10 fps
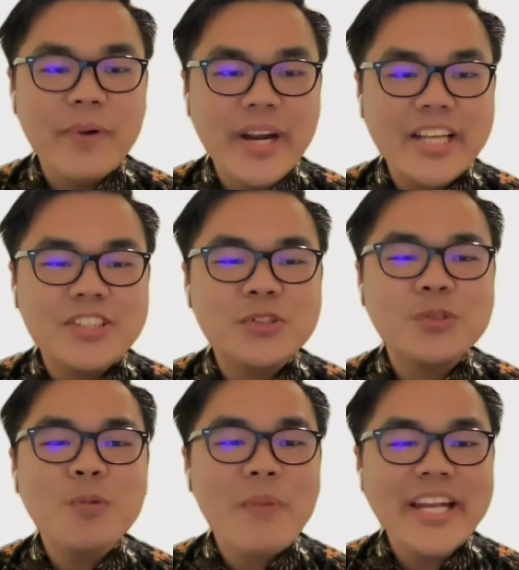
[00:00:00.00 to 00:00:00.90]
bring
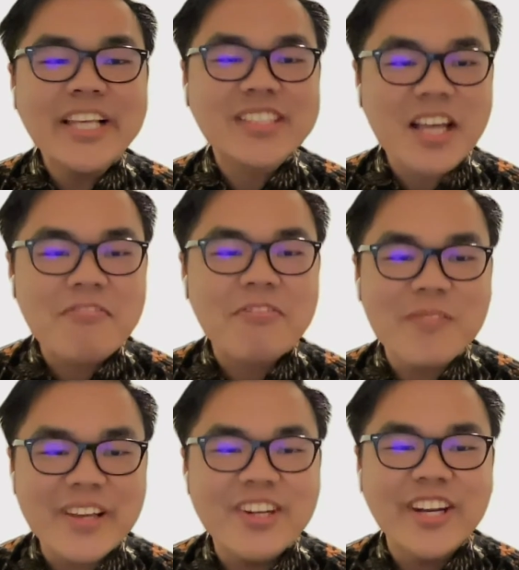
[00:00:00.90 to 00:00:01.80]
too many stuff
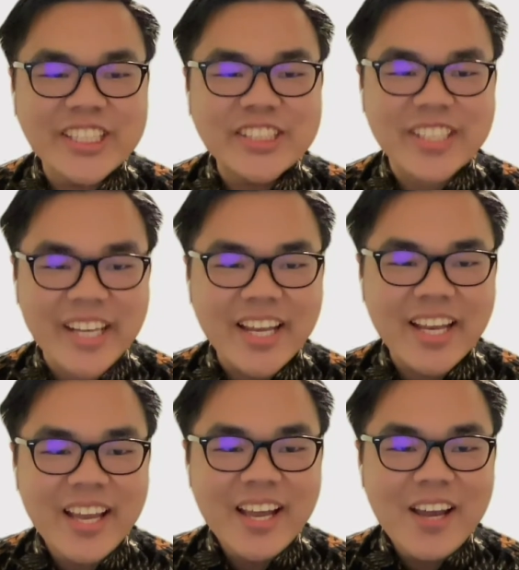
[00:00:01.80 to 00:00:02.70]
from Indonesia,
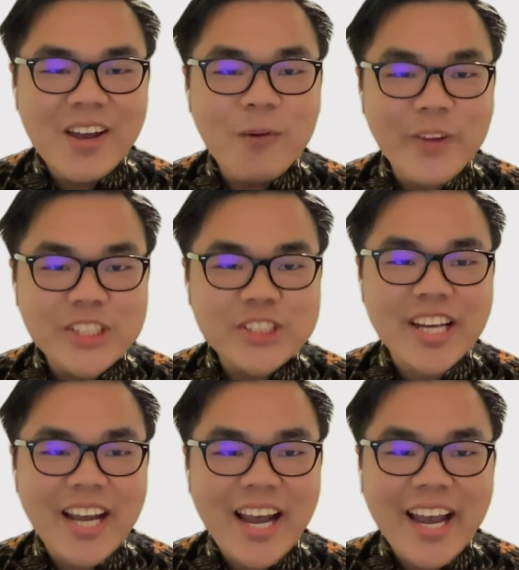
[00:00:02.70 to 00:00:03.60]

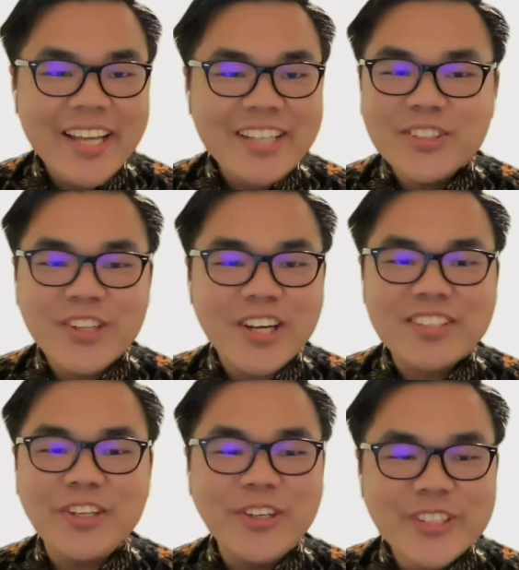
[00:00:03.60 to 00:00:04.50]
which I do
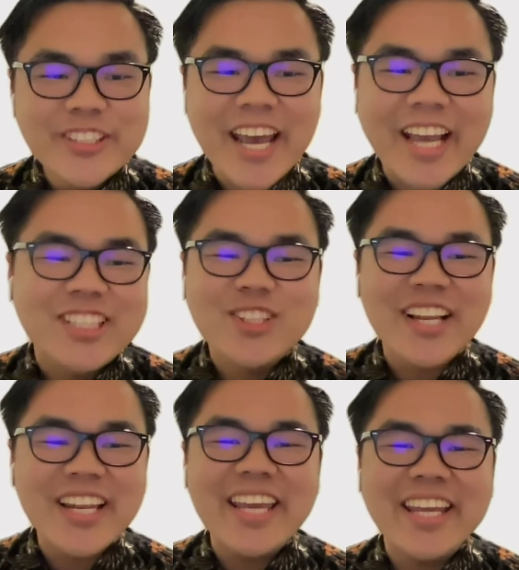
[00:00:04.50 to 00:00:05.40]
not use
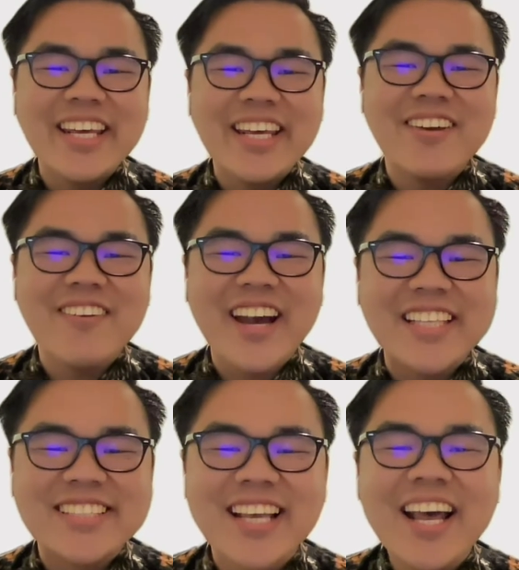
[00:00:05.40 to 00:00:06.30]
actually in the
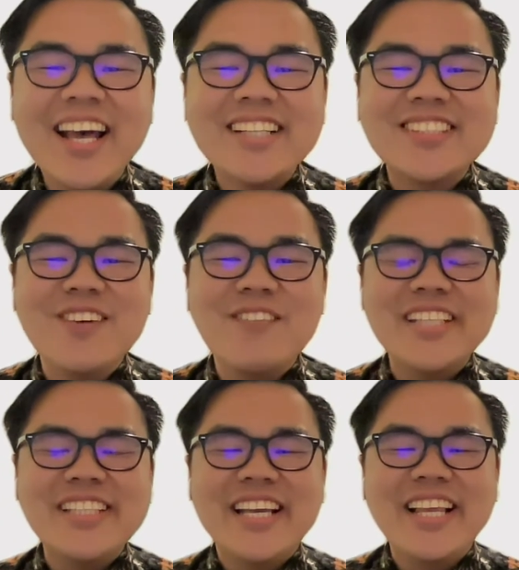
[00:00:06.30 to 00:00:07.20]
US. So
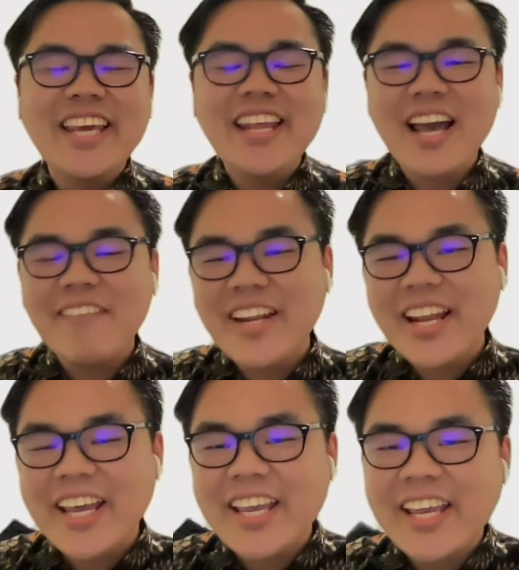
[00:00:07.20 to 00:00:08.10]
basically, I
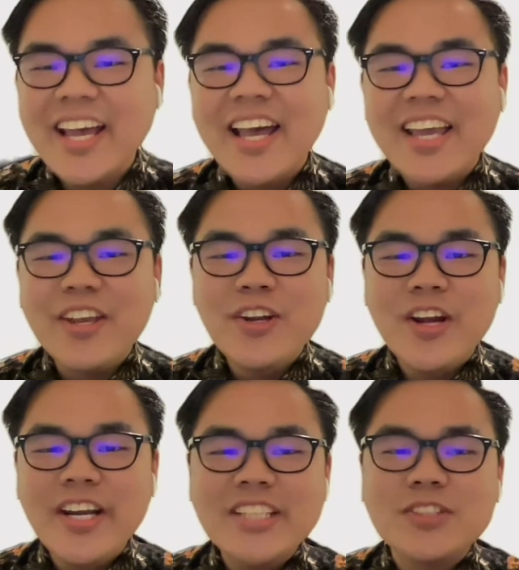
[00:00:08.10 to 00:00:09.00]
mean, like, you
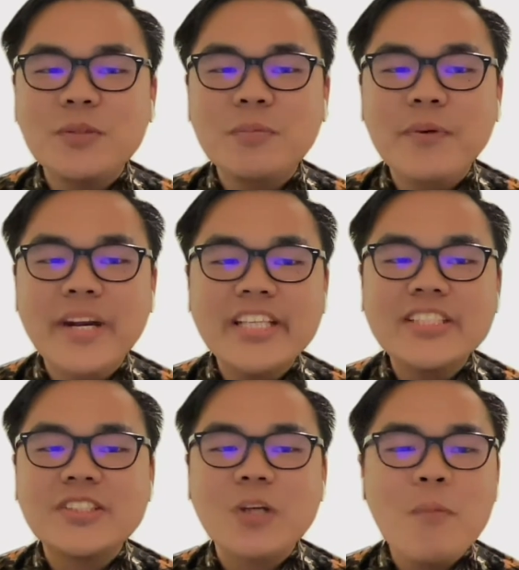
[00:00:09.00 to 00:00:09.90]
don't need to
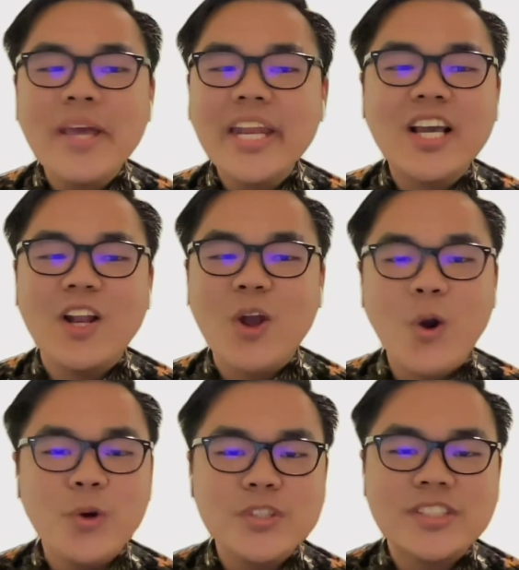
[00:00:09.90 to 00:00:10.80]
bring so many
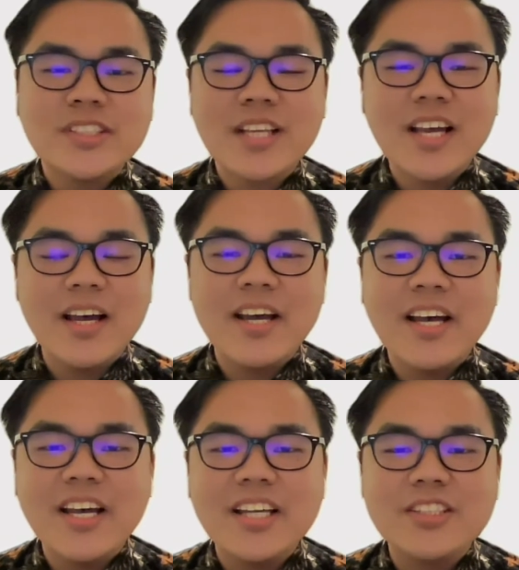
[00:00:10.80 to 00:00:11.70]
clothes
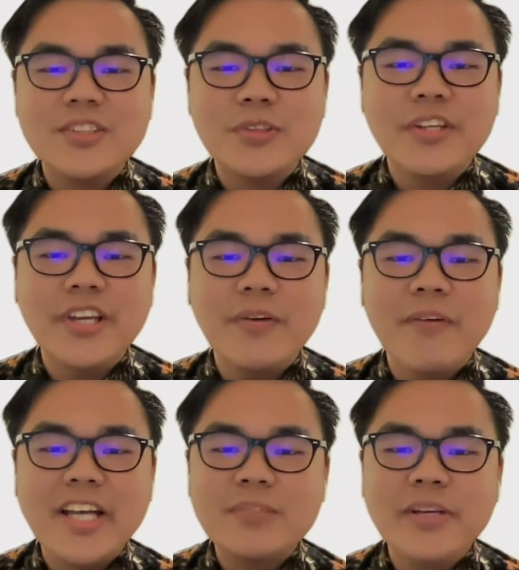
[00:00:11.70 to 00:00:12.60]
to the
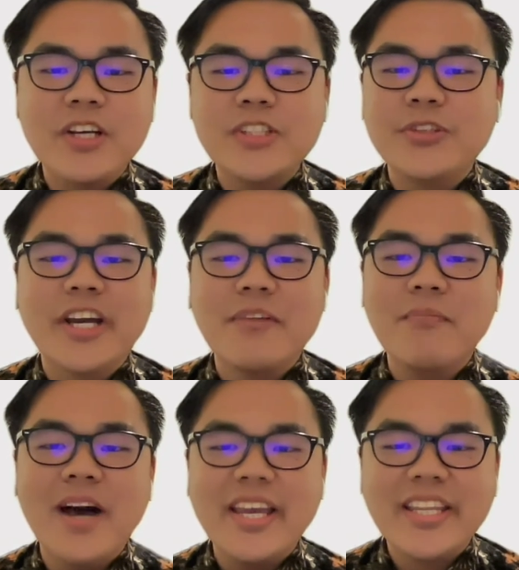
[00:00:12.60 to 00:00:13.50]
US because you
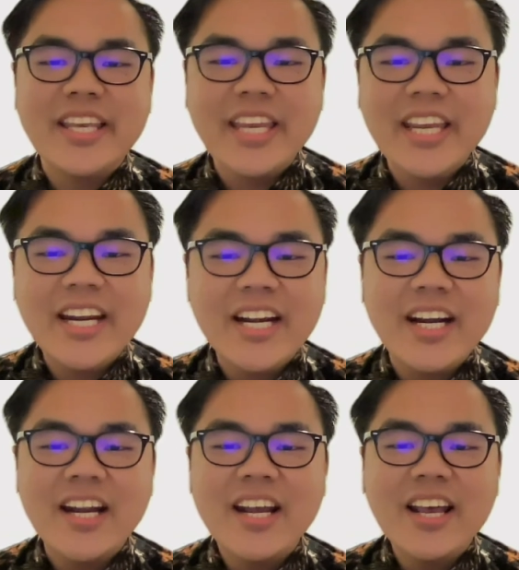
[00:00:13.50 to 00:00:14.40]
can buy it
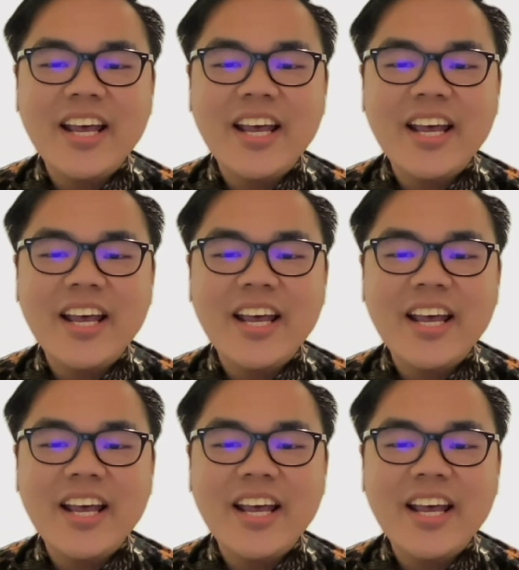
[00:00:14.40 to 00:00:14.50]
here.